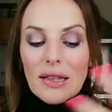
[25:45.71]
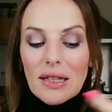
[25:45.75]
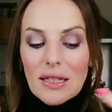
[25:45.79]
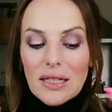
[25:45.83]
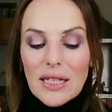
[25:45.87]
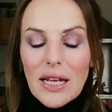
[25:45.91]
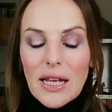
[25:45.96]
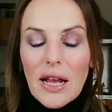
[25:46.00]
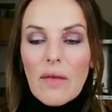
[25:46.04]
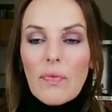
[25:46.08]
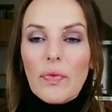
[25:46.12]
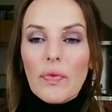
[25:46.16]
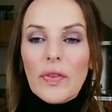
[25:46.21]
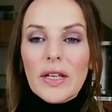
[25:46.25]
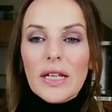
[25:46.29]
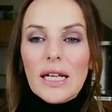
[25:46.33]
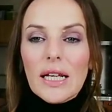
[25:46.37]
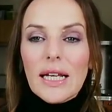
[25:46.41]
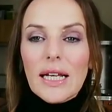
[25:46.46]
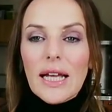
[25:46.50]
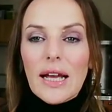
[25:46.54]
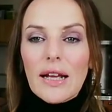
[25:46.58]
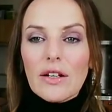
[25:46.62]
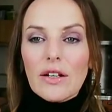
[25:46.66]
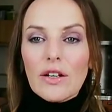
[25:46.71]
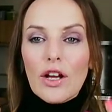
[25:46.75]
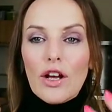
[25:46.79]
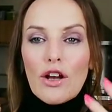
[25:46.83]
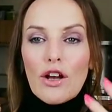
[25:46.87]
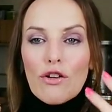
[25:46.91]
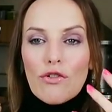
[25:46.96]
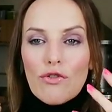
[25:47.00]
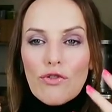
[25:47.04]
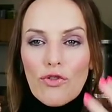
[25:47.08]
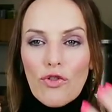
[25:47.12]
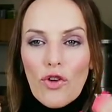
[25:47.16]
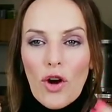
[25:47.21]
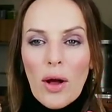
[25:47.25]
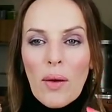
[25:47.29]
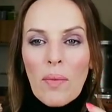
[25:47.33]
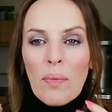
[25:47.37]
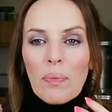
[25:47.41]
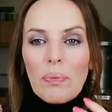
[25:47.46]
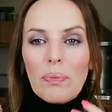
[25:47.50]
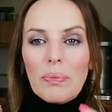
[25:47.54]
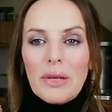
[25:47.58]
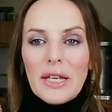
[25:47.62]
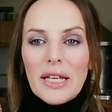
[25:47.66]
the same thing again,
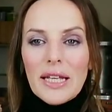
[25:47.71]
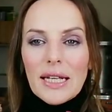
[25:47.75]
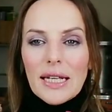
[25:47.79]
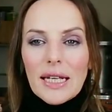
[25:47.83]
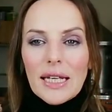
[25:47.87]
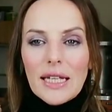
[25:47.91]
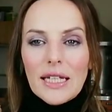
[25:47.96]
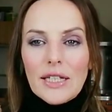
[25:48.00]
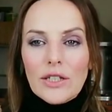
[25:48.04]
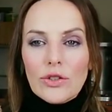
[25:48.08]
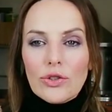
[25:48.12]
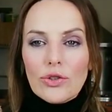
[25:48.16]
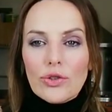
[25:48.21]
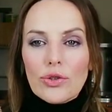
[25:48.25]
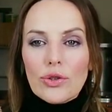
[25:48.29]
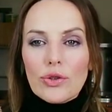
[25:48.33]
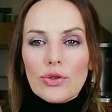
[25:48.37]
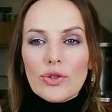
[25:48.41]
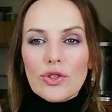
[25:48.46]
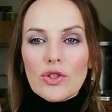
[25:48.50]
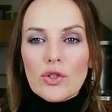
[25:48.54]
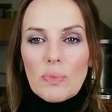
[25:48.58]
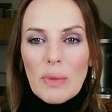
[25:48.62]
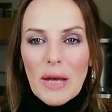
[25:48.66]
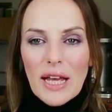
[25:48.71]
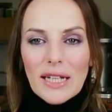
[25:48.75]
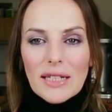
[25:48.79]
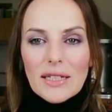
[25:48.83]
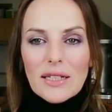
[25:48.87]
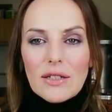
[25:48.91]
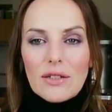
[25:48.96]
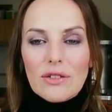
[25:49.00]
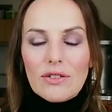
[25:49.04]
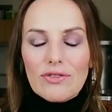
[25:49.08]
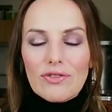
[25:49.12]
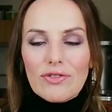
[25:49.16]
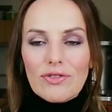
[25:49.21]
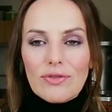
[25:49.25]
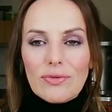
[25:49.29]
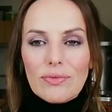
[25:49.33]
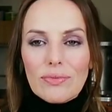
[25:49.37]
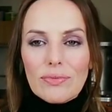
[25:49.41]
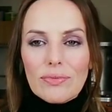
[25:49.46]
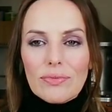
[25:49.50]
from being introspective.